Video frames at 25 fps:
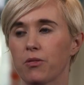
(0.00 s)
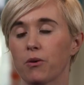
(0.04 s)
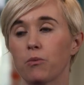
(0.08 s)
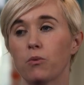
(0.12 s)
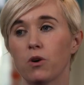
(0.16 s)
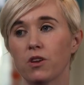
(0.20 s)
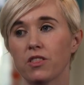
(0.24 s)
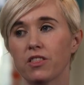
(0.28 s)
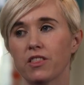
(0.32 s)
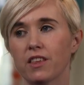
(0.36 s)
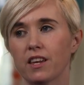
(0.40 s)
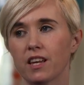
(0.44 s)
The
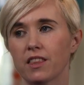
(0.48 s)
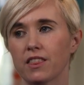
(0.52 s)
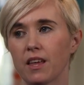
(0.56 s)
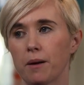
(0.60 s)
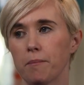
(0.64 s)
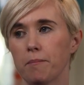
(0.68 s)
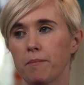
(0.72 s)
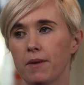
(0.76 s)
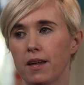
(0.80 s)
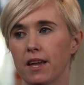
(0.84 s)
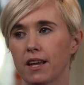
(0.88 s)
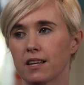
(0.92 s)
one thing
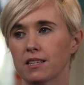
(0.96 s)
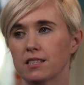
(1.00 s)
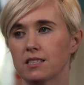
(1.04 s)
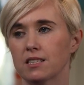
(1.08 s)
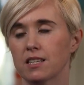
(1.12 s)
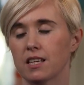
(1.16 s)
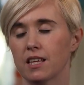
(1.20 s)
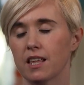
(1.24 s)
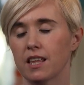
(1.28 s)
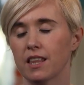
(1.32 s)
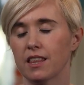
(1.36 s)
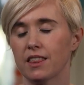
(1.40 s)
that
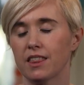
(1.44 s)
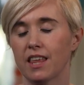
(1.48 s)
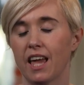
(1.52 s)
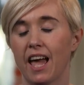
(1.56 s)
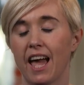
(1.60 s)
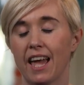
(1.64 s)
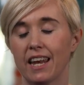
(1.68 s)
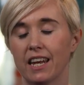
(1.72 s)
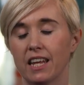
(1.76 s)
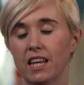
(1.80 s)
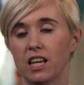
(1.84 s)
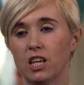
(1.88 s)
makes the
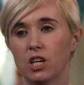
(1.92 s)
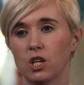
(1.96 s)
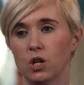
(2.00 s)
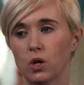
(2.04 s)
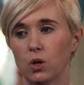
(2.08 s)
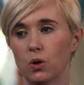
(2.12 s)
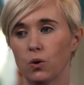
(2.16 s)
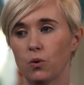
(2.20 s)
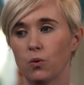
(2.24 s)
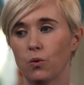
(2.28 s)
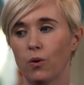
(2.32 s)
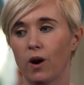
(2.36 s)

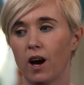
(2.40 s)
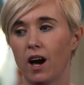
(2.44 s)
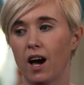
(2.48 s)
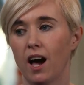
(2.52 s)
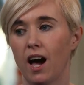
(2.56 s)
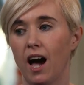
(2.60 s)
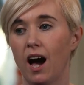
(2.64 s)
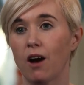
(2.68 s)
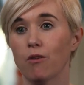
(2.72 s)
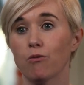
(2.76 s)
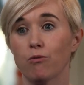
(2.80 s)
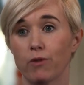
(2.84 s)
NEU
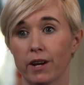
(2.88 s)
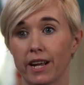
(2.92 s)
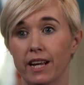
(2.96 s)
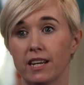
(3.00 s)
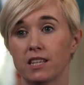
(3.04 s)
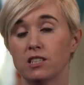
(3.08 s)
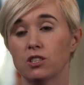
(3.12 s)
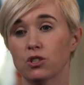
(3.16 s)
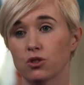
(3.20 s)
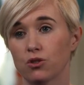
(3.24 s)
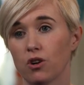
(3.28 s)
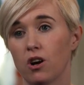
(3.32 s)
a
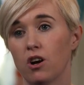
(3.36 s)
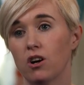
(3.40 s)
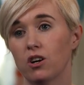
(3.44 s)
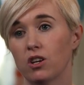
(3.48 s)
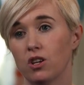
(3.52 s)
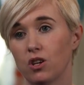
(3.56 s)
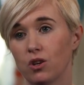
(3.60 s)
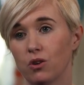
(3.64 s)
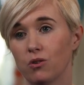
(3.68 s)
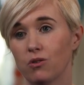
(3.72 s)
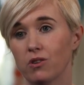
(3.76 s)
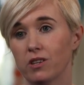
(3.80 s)
really
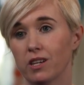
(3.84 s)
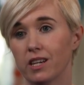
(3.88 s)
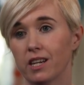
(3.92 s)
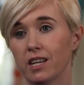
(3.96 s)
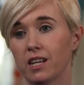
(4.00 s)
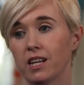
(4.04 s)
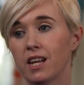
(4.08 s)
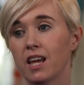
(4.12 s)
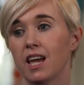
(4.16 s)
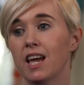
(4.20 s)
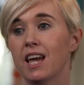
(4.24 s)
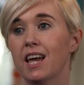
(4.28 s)
strong
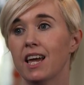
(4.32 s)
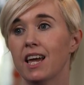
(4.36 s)
union